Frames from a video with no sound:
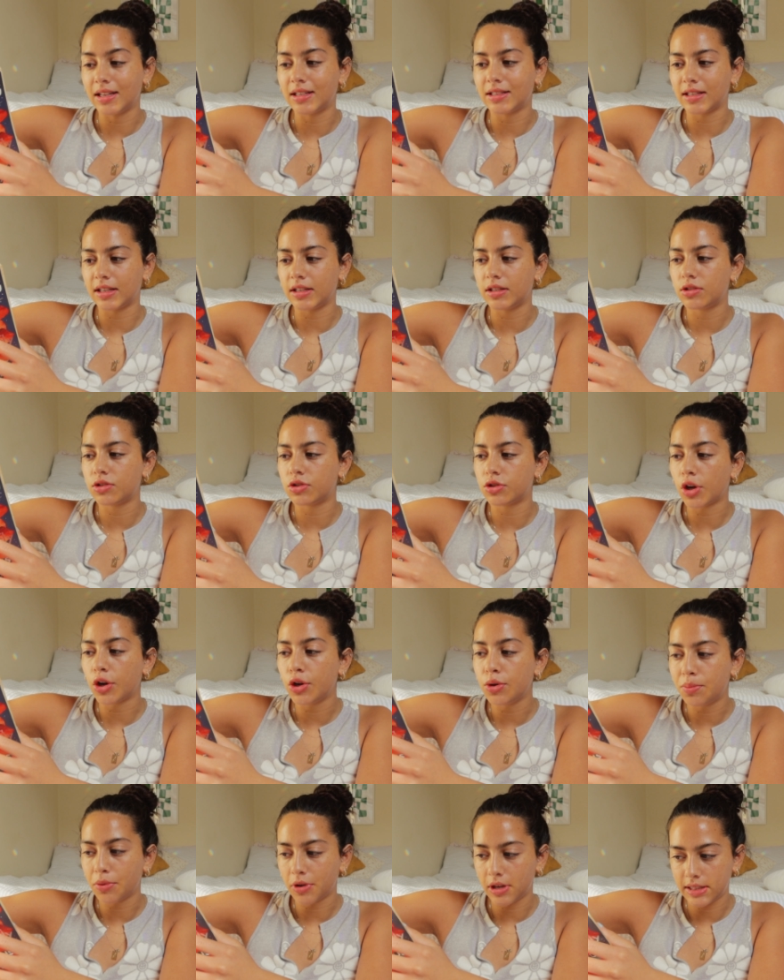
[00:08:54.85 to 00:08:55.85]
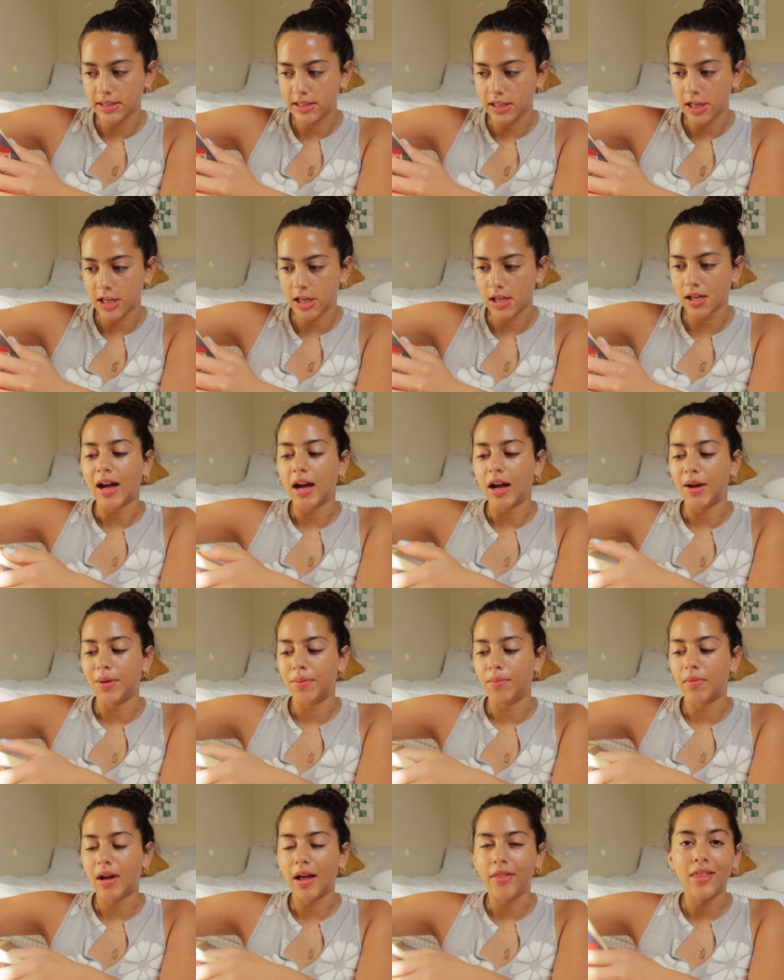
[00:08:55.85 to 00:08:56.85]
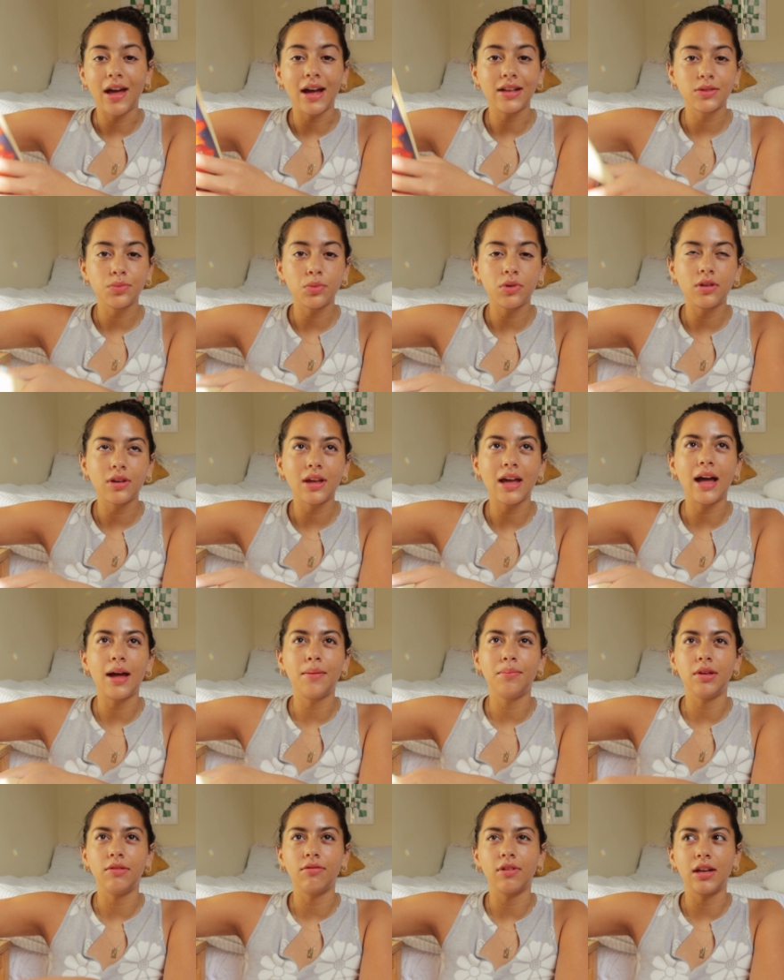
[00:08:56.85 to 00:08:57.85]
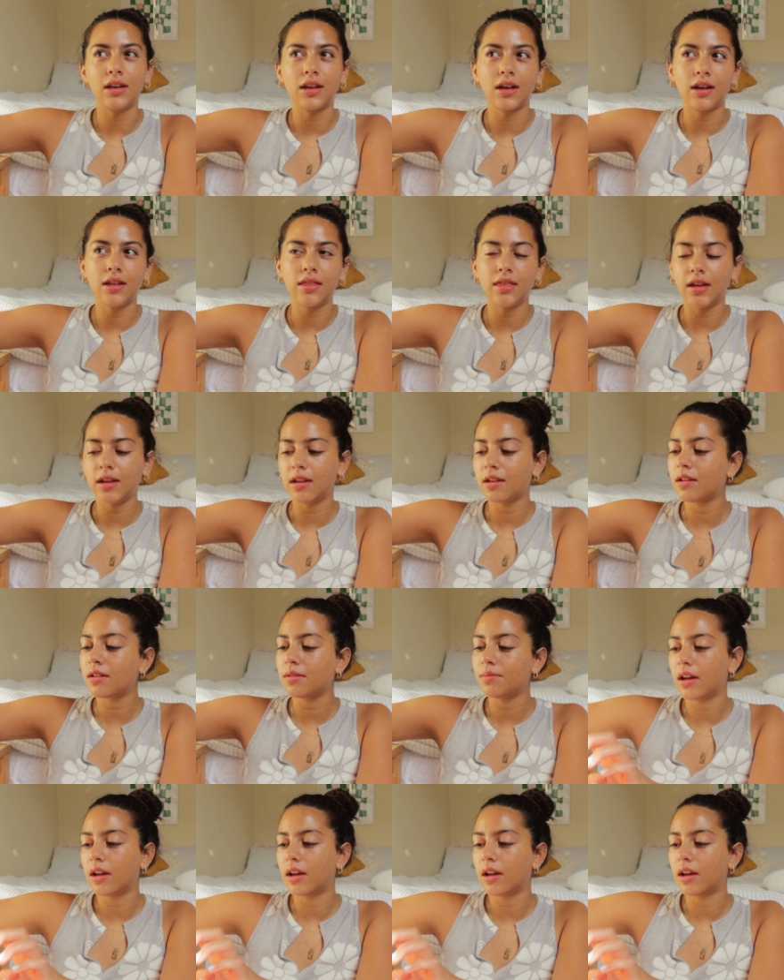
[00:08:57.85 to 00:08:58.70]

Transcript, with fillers: It's like so pretty, um and that's what kept me reading. I think